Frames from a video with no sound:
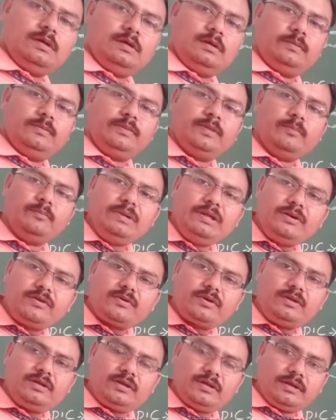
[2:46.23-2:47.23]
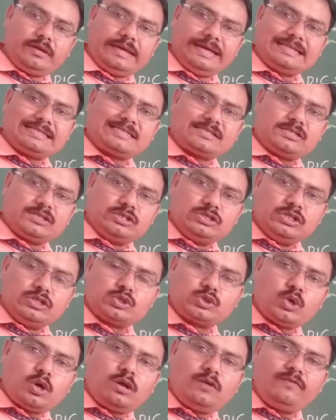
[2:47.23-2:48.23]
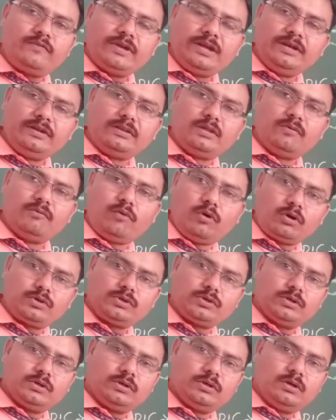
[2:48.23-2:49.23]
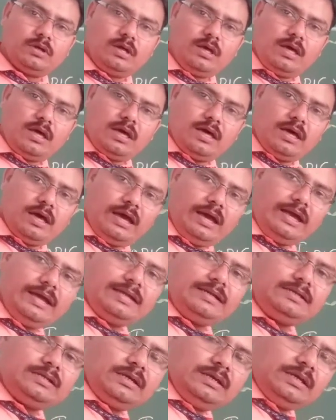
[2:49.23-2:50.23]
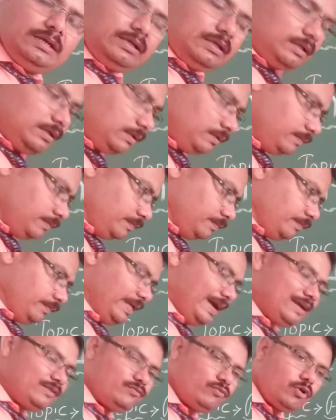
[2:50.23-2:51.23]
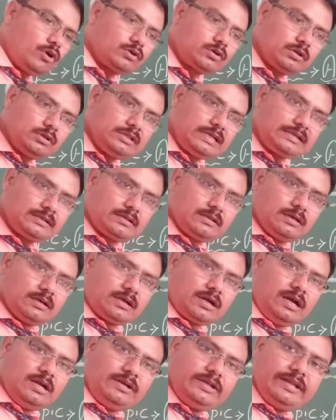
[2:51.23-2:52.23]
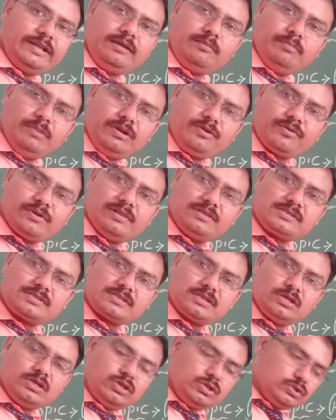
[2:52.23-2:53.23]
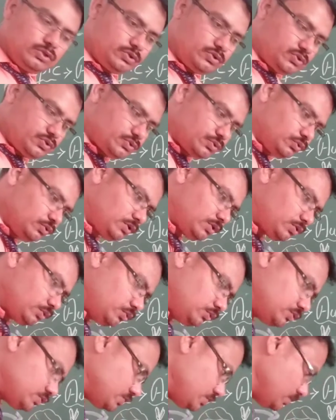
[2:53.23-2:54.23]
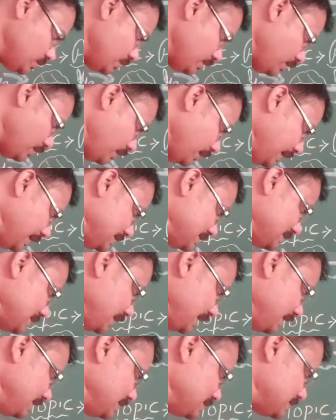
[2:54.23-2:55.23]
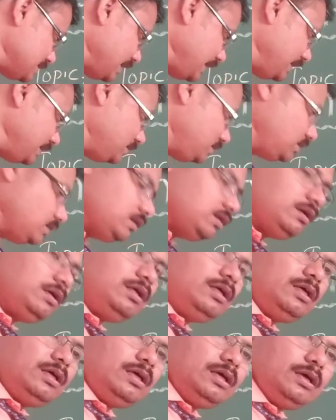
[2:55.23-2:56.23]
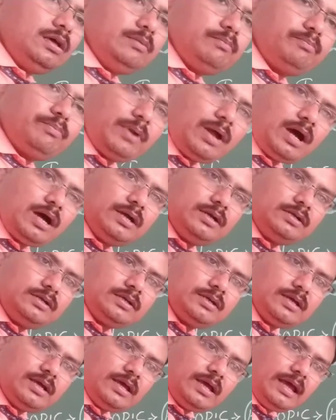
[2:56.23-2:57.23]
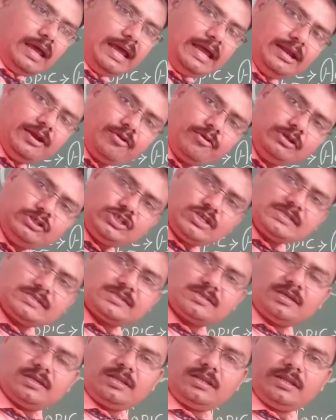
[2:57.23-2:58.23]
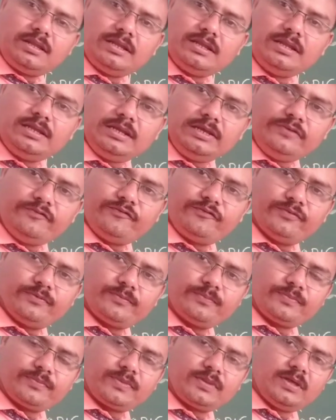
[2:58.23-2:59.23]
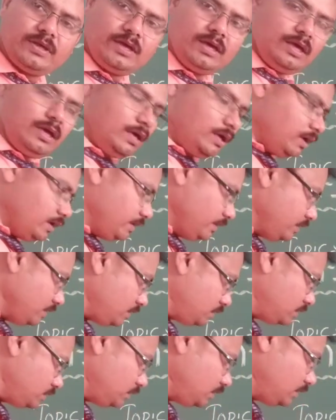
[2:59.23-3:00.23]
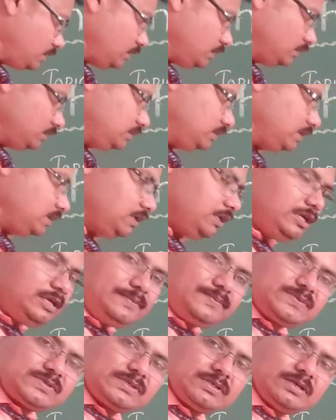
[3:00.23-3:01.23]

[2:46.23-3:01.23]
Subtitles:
the mineral gets dissolved in the water, and that water that containing minerals through the roots gets inside the plant and reaches the leaf. Here the leaves